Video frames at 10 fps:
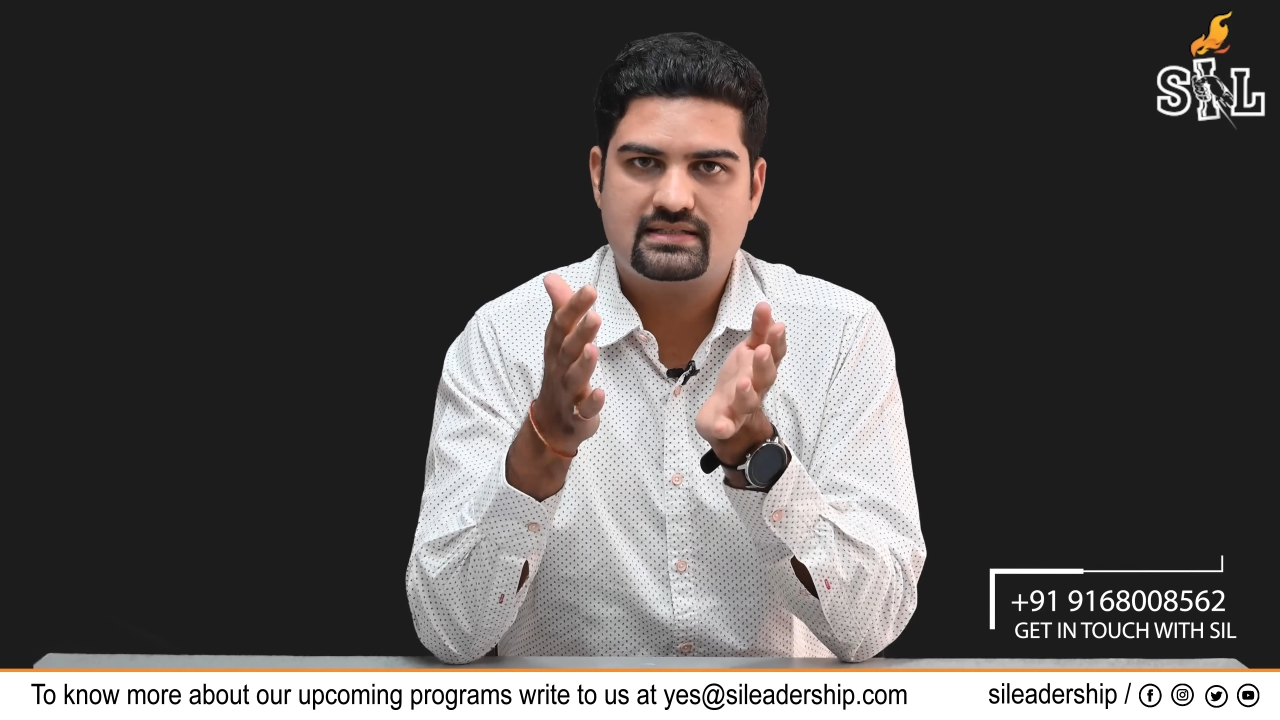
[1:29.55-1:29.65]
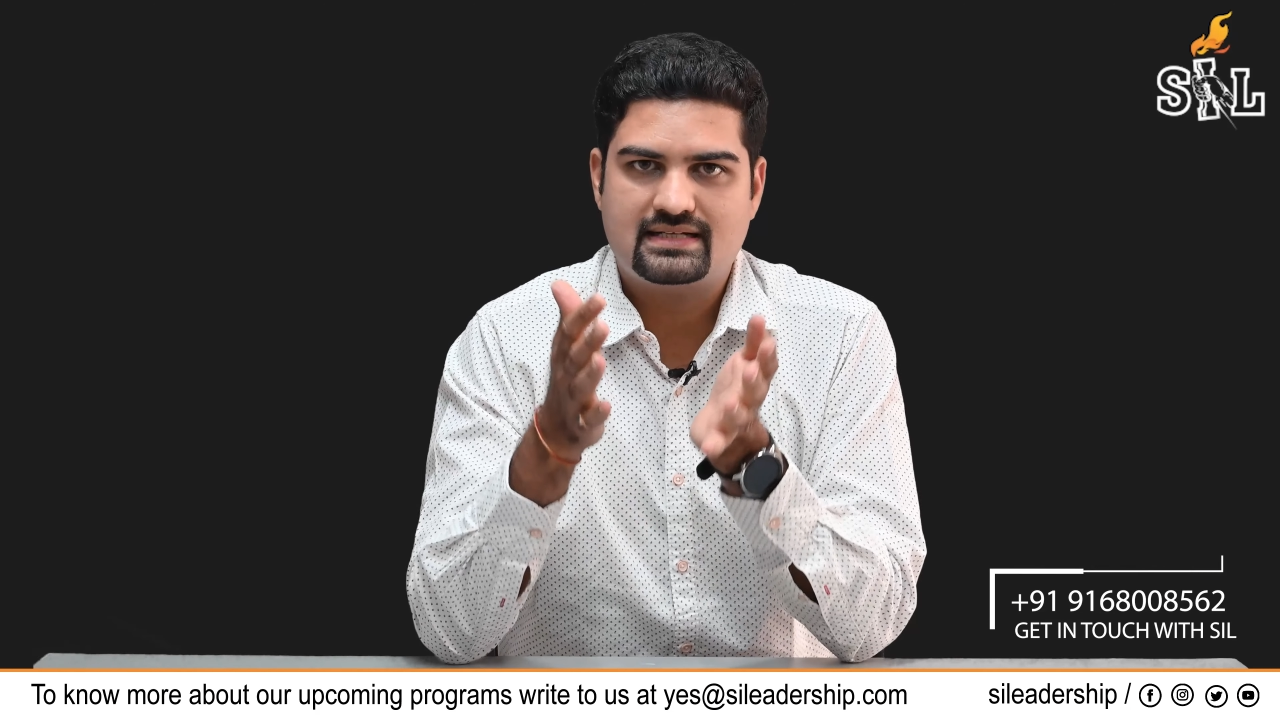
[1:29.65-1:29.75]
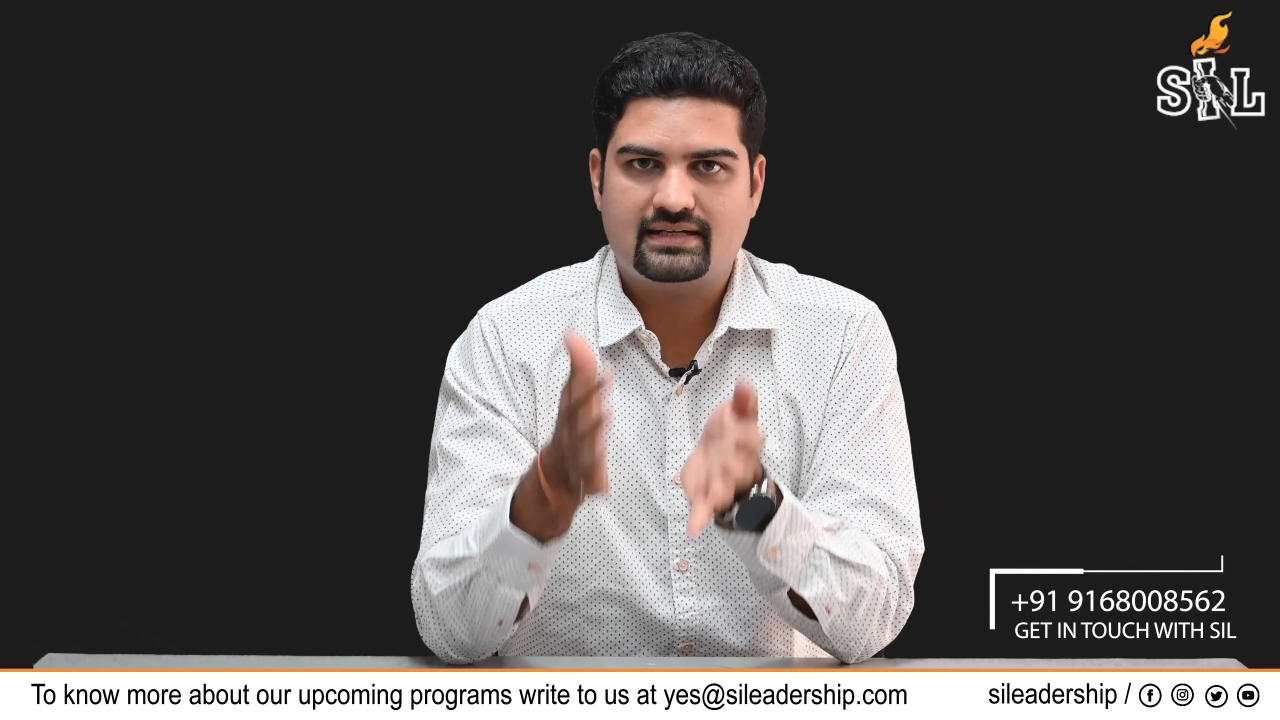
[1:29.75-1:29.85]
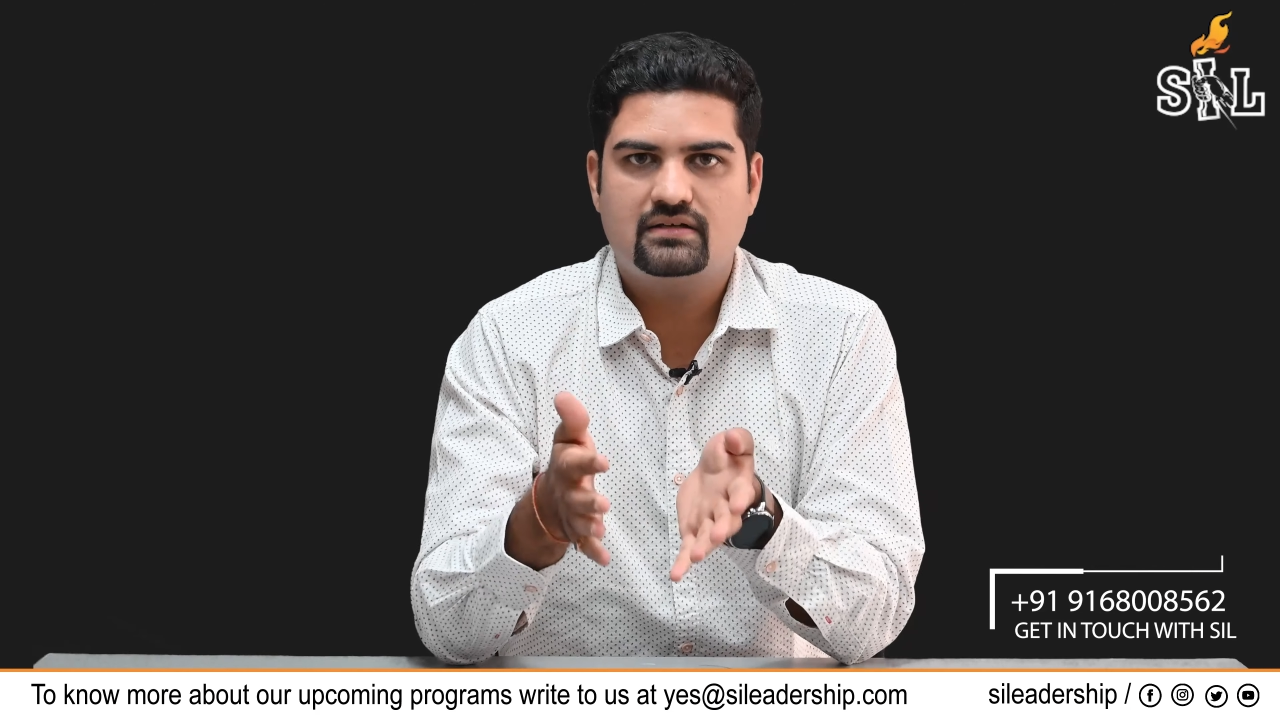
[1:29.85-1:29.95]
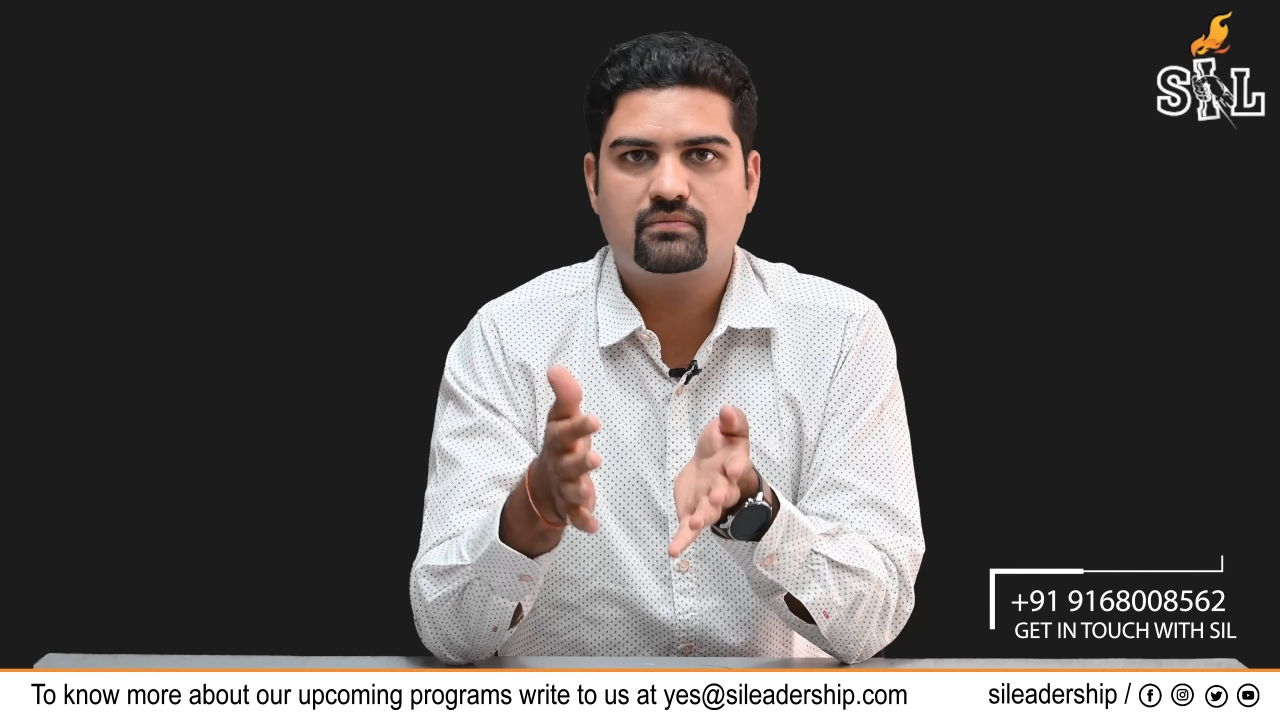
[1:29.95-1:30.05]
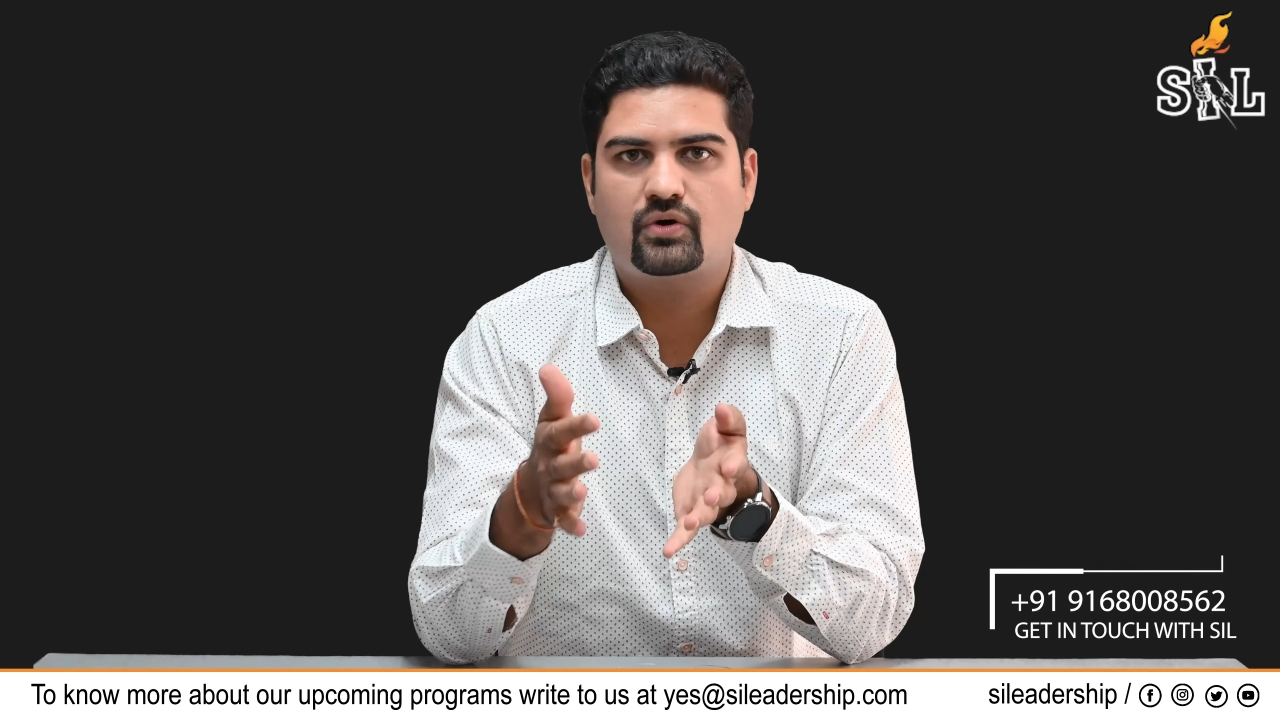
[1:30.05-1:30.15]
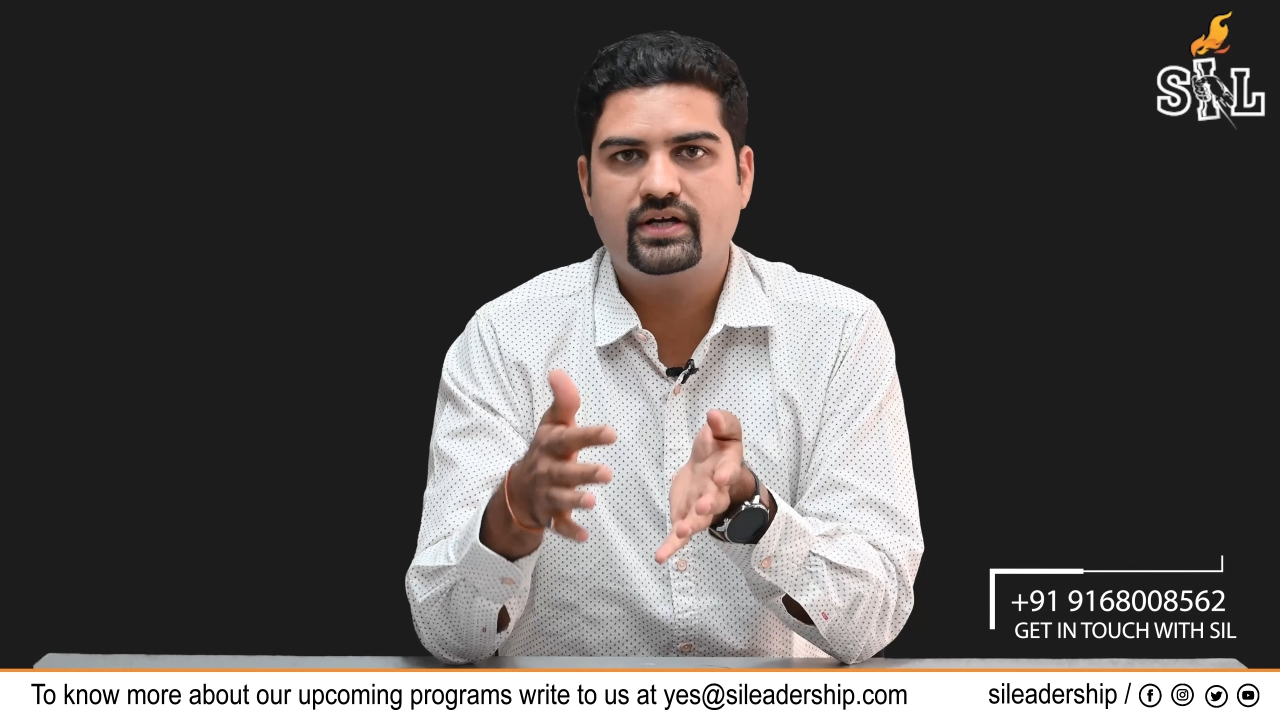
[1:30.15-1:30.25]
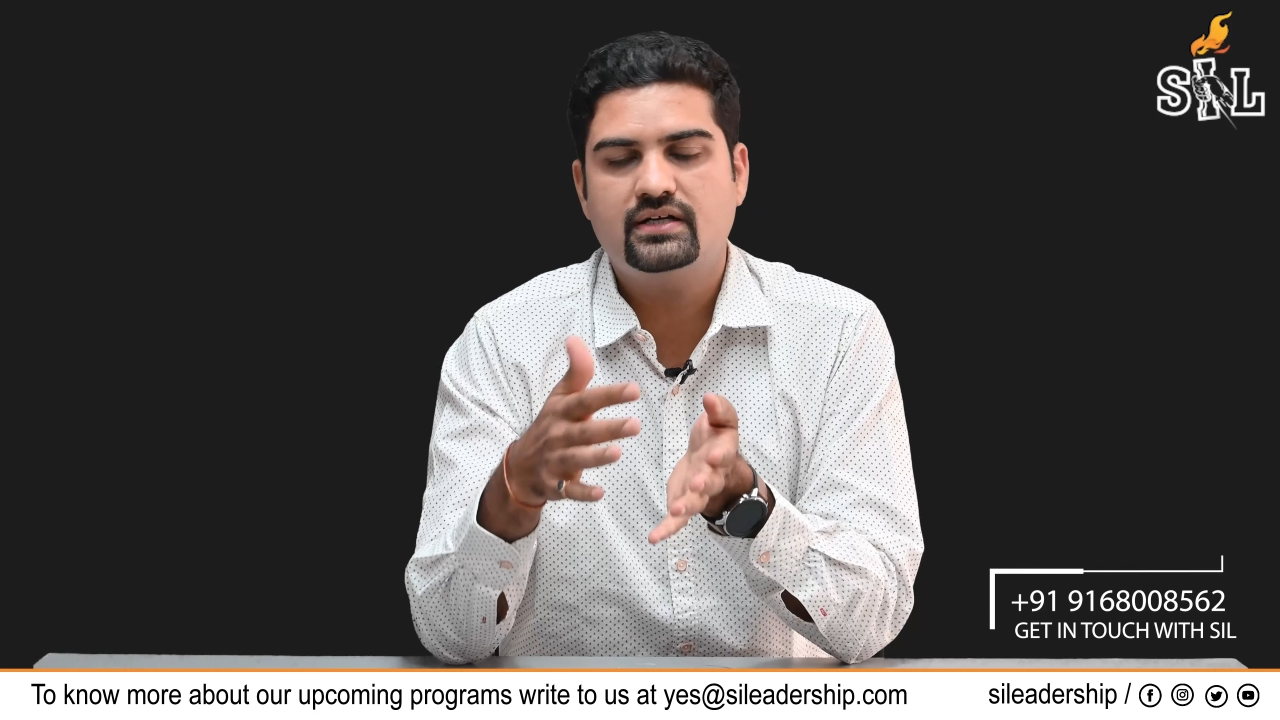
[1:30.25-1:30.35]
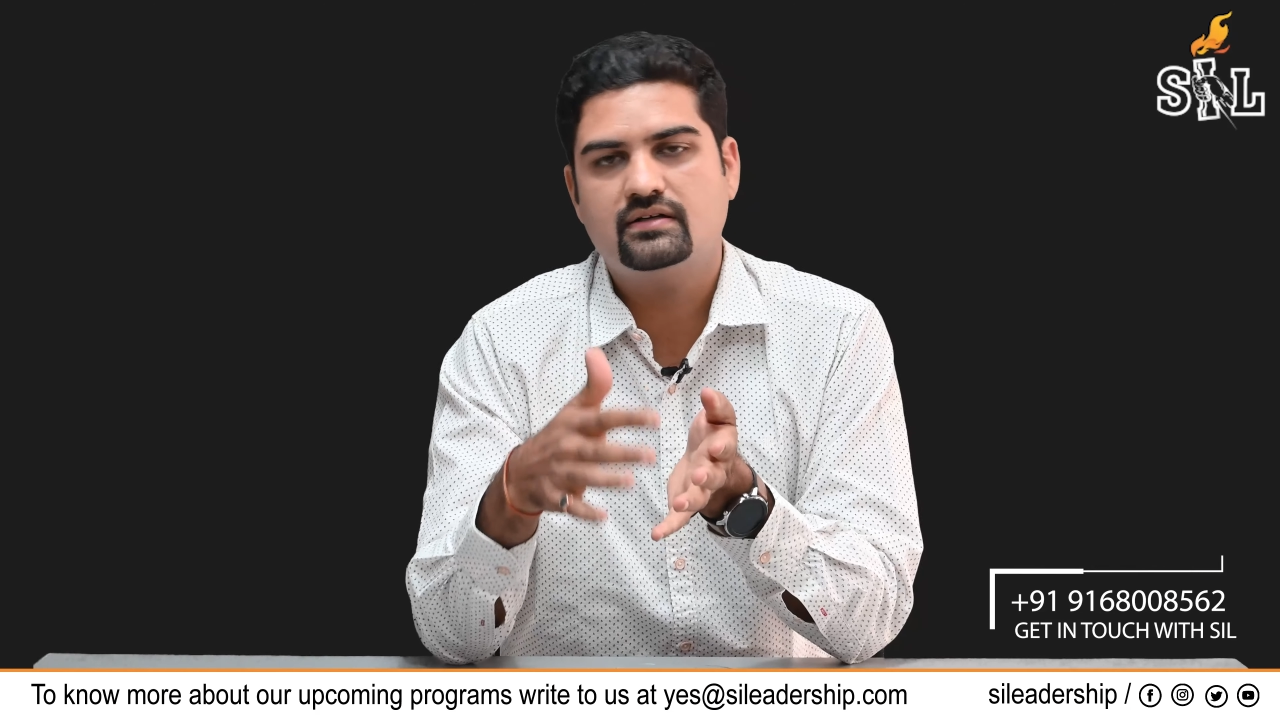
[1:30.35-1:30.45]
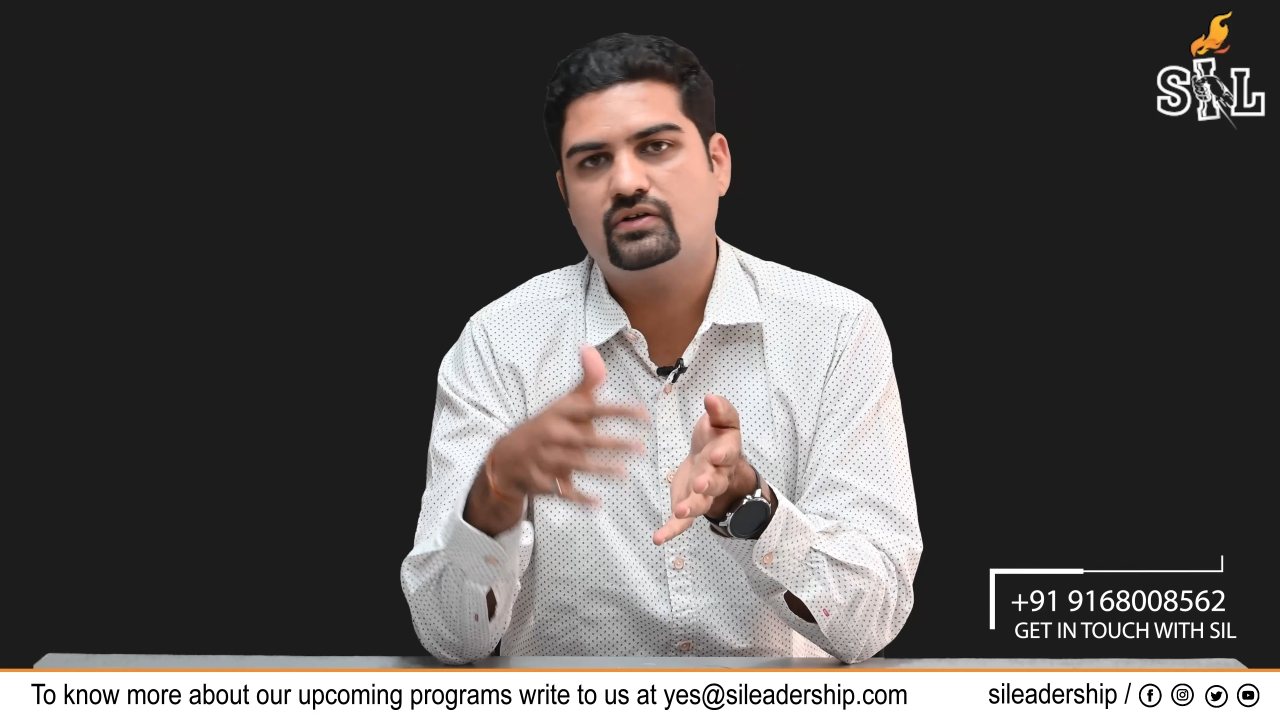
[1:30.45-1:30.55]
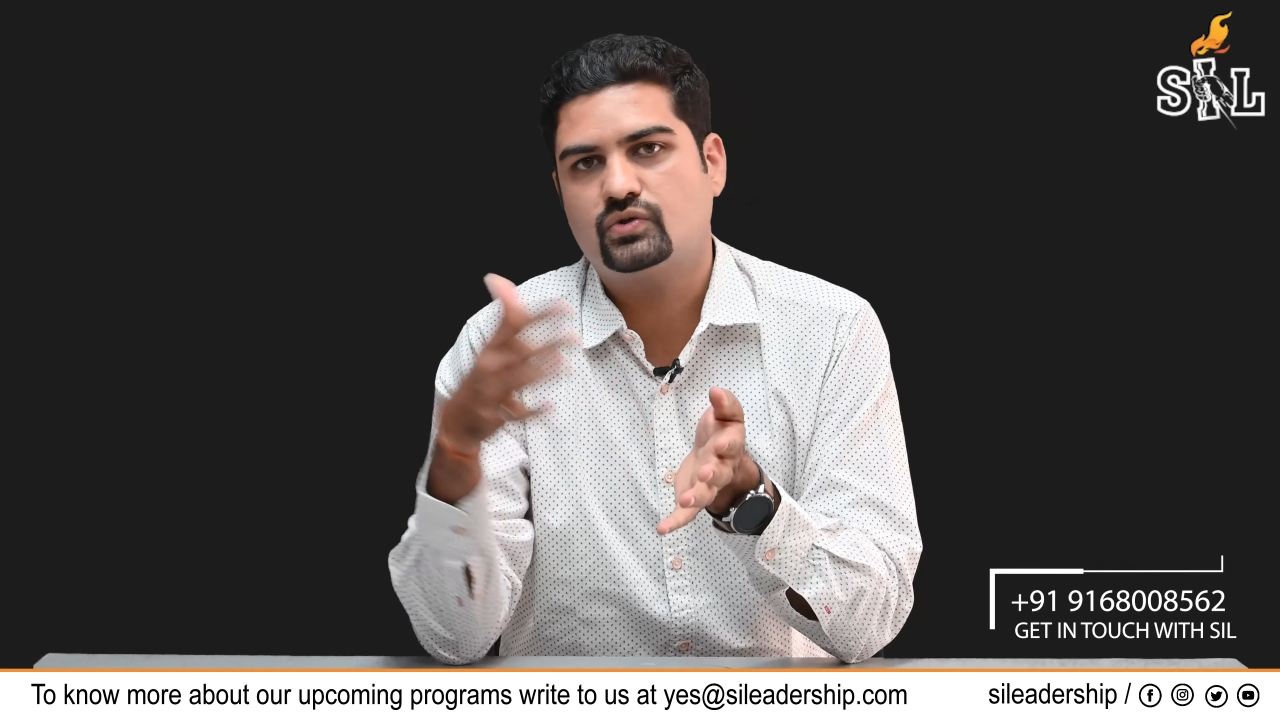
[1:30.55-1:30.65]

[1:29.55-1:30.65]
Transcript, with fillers: stagnant point